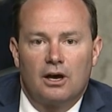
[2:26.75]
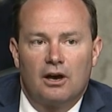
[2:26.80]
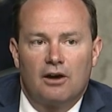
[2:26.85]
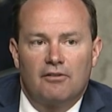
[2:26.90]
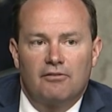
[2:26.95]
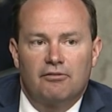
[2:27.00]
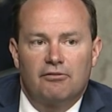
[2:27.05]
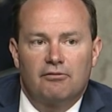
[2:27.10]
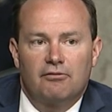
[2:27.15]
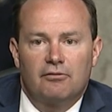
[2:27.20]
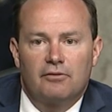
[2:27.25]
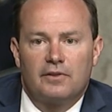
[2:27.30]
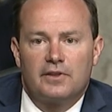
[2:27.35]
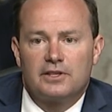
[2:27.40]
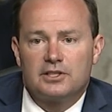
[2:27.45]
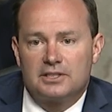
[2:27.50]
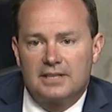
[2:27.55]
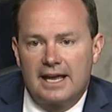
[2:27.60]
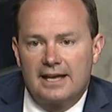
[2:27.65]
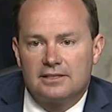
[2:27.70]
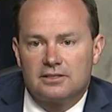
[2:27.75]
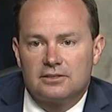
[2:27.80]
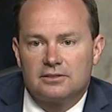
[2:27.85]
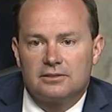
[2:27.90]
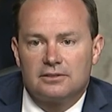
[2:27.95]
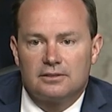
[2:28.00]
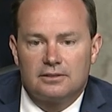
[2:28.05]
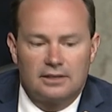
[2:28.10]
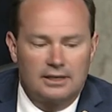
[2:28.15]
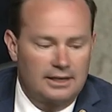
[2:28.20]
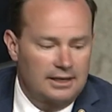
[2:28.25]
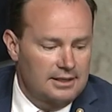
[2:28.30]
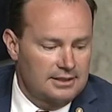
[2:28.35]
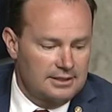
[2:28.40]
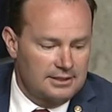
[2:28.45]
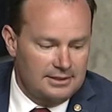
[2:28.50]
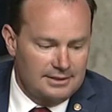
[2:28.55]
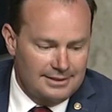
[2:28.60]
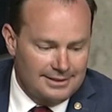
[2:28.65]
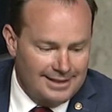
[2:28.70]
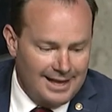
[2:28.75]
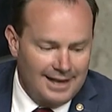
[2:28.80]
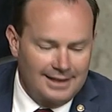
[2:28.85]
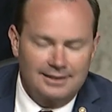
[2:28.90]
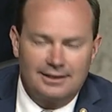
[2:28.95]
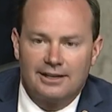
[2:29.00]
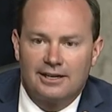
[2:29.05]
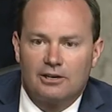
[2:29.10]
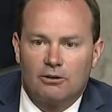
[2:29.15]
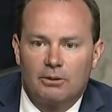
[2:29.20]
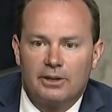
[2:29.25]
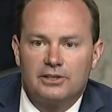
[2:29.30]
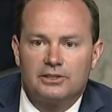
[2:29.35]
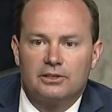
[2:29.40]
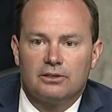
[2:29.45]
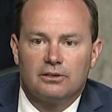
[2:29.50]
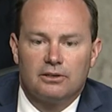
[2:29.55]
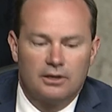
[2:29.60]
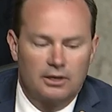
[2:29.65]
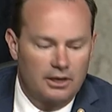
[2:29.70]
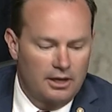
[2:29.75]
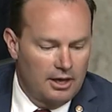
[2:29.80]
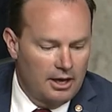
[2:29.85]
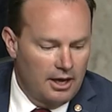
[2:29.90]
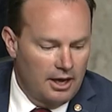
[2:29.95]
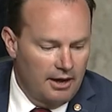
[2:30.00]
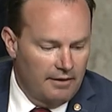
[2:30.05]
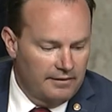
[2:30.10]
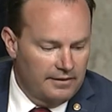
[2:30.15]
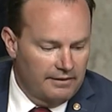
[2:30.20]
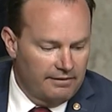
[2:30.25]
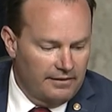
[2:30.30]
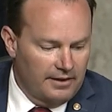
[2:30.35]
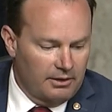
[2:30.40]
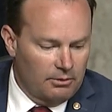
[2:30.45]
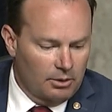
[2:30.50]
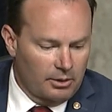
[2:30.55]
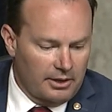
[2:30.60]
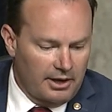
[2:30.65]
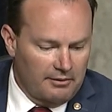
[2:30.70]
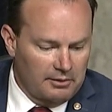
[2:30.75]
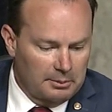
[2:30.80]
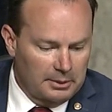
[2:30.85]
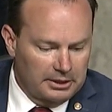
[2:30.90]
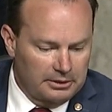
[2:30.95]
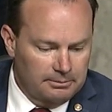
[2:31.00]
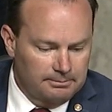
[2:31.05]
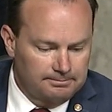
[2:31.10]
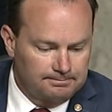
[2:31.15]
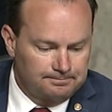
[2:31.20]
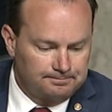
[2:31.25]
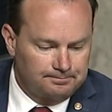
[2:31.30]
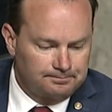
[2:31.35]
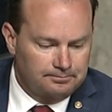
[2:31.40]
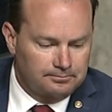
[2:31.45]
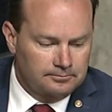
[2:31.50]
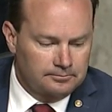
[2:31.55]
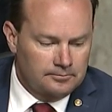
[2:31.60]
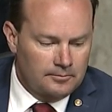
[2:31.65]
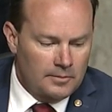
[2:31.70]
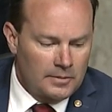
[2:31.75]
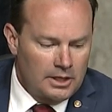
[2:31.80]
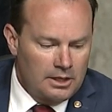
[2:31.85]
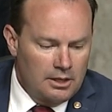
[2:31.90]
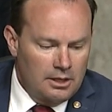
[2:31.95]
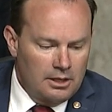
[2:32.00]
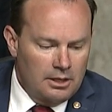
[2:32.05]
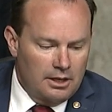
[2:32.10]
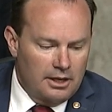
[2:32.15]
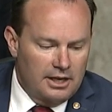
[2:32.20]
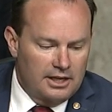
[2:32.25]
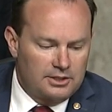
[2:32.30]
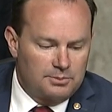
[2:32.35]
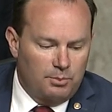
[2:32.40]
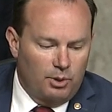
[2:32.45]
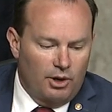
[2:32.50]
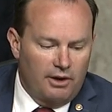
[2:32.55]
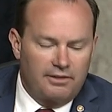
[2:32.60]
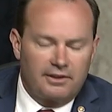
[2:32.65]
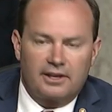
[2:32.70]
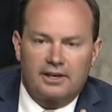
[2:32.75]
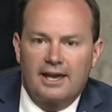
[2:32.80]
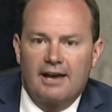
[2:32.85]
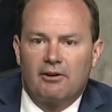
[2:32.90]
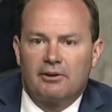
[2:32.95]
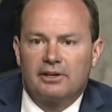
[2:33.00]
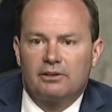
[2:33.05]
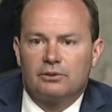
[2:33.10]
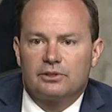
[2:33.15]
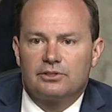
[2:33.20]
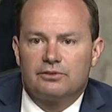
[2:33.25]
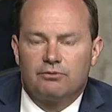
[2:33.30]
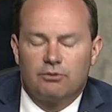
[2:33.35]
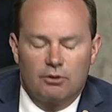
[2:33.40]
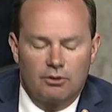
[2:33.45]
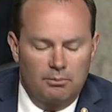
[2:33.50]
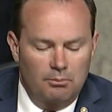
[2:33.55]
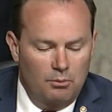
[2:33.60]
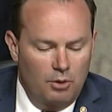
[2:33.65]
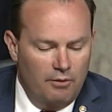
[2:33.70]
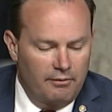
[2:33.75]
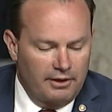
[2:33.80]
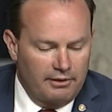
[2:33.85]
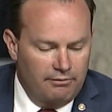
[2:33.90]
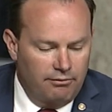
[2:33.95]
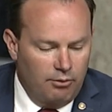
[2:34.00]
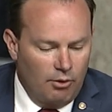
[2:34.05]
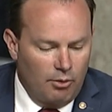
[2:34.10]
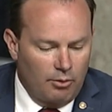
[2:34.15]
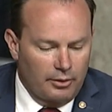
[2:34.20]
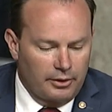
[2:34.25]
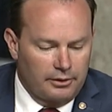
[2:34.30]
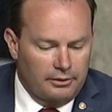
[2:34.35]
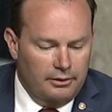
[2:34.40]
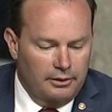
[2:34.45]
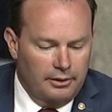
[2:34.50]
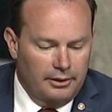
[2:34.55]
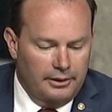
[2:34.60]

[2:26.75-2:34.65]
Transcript: of the states. It is not a creature of the federal government. As part of the calculus for moving forward,